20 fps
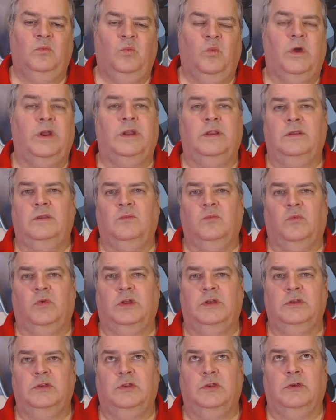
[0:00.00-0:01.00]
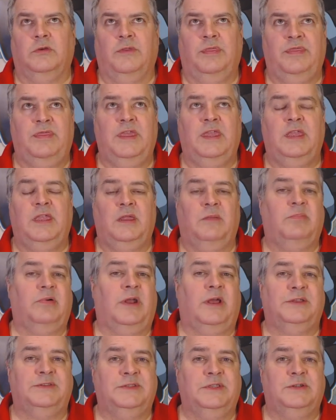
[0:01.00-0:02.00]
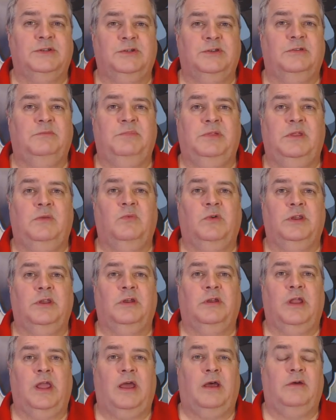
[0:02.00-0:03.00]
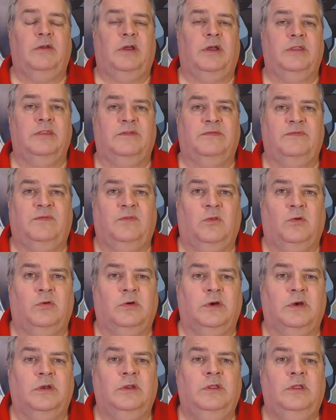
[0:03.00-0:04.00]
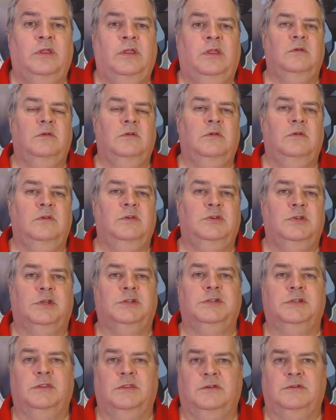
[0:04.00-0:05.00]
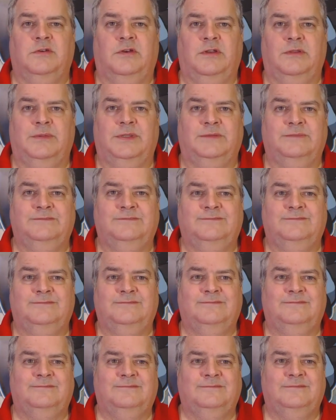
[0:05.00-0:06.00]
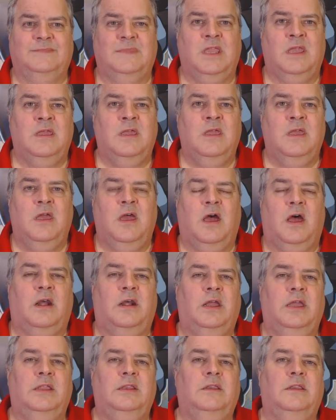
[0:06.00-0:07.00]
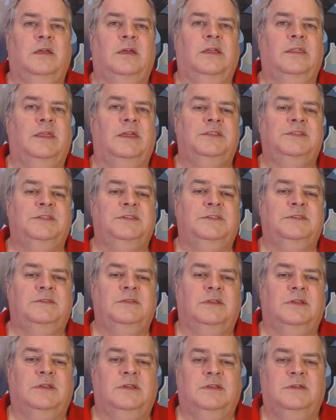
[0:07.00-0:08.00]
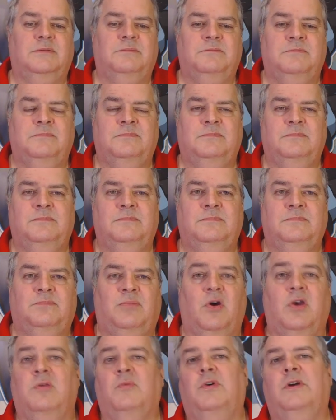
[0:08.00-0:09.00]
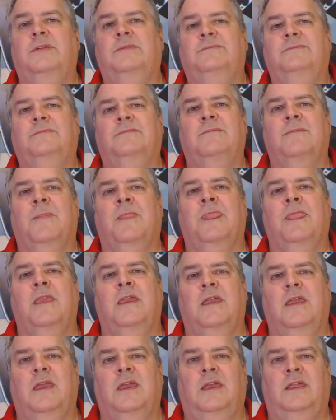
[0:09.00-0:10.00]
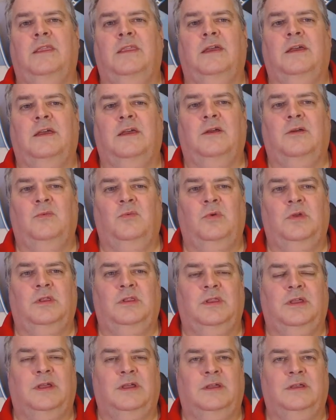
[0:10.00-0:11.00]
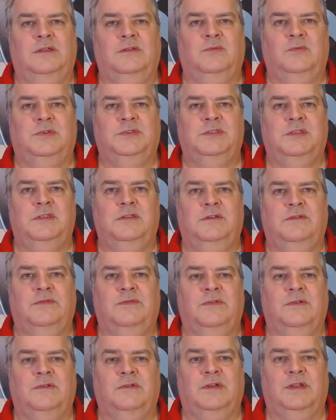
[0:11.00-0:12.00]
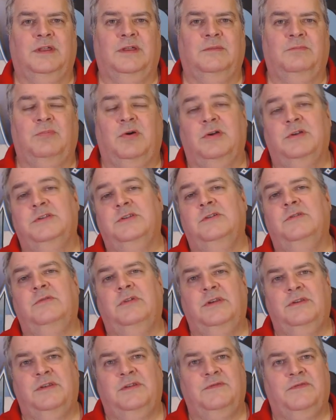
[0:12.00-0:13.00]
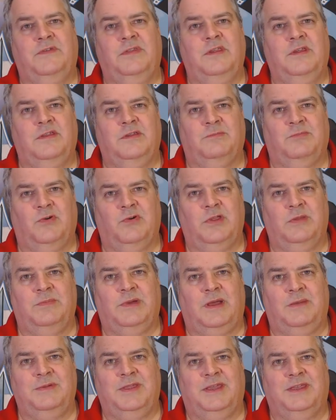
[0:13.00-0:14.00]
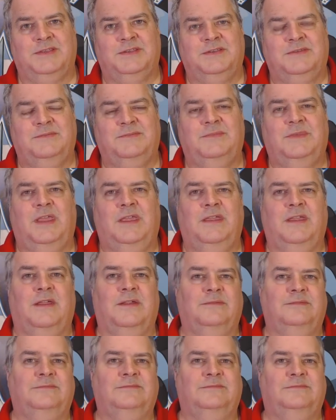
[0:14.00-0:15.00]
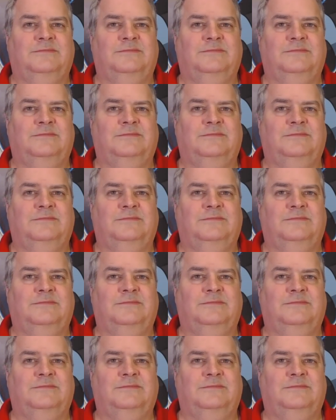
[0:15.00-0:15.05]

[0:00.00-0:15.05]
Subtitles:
what your thinking process should be when you're out on the floor judging the tournament. All right, that's part one, and we'll see you for part two and for the other PokePopcasts. Take care.